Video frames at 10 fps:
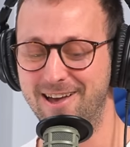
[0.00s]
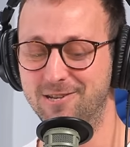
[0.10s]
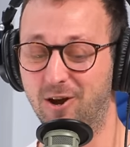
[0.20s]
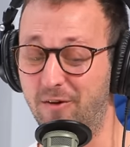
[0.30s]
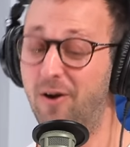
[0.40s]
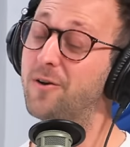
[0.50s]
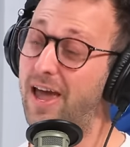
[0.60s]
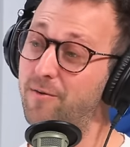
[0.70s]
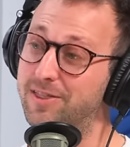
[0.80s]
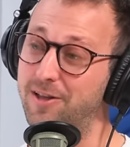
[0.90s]
So if you're
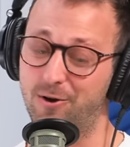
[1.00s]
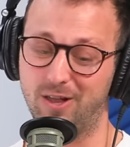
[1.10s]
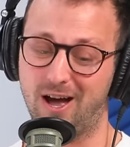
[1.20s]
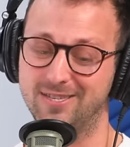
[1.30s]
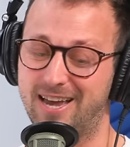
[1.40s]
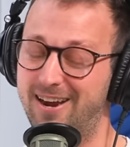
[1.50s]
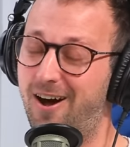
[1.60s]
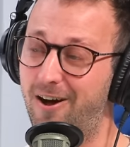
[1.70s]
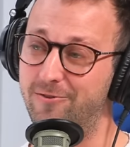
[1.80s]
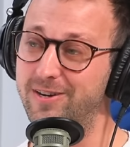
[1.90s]
okay with no lawns and
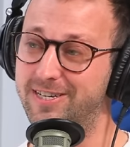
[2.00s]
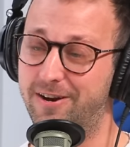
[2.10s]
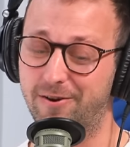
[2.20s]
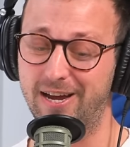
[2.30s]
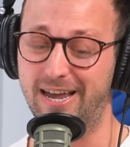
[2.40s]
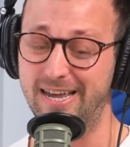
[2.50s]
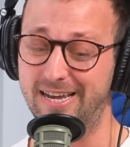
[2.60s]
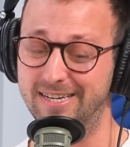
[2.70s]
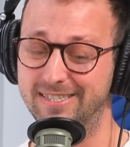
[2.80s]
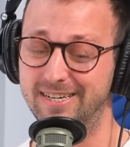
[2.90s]
100 degree
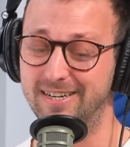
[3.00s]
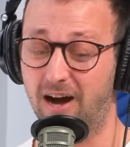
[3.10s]
heat,